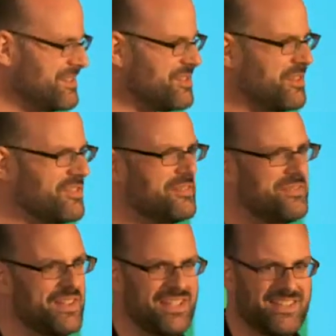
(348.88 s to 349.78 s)

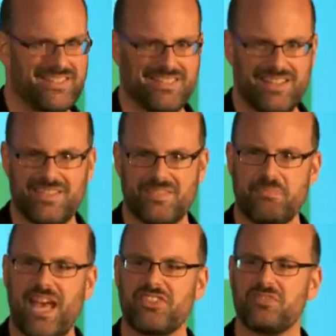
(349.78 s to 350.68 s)
Joseph is
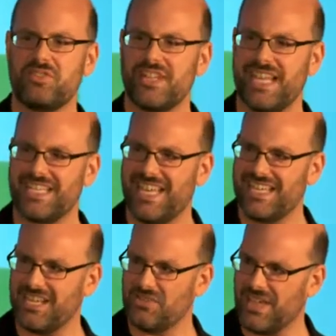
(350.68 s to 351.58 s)
masterful at
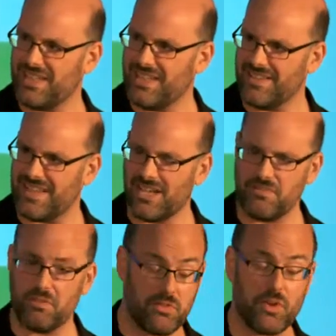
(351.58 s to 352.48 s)
getting great things out
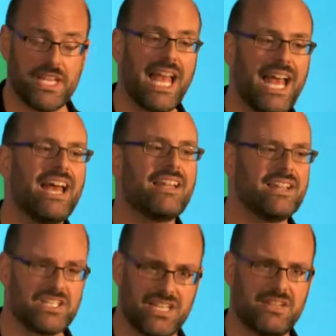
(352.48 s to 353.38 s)
of you. We've already had
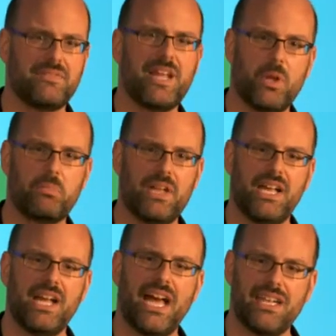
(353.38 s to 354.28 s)
a ton of help
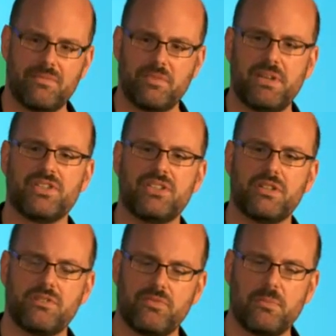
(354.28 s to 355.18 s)
and information to
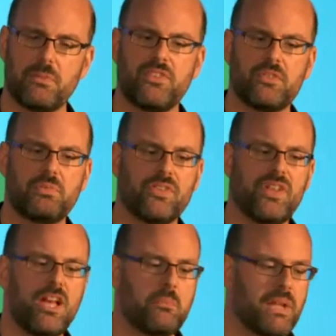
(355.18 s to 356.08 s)
inform our principles,
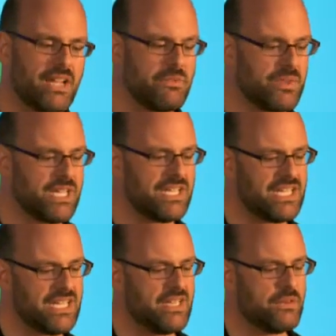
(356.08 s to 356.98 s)
but I
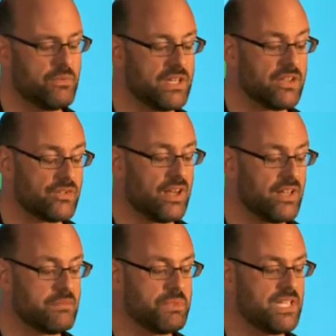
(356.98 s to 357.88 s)
really, really
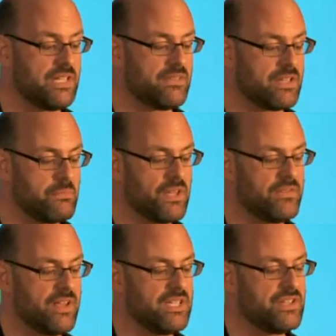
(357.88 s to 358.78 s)
strongly believe that the Beard
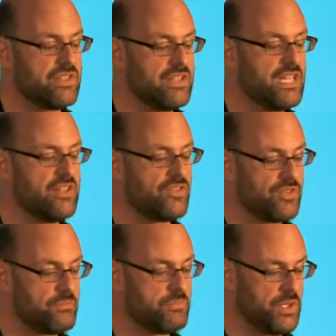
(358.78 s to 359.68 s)
Foundation needs
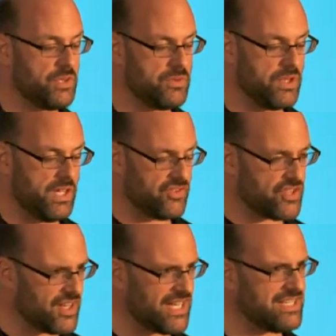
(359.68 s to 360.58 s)
from you,
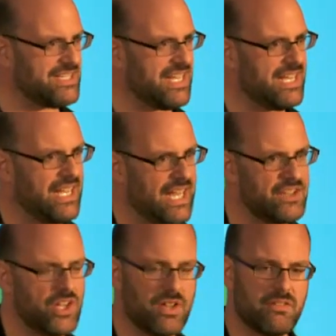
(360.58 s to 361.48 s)
starting today
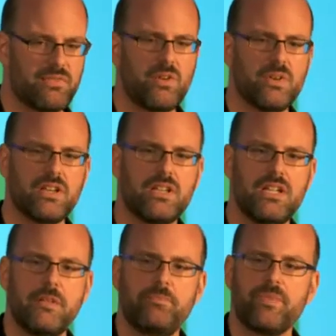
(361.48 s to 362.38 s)
and going forward,
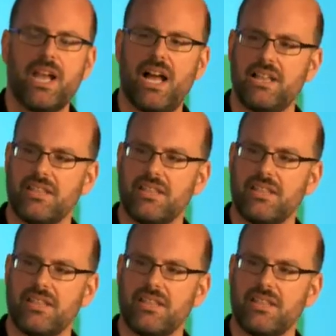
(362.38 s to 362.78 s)
a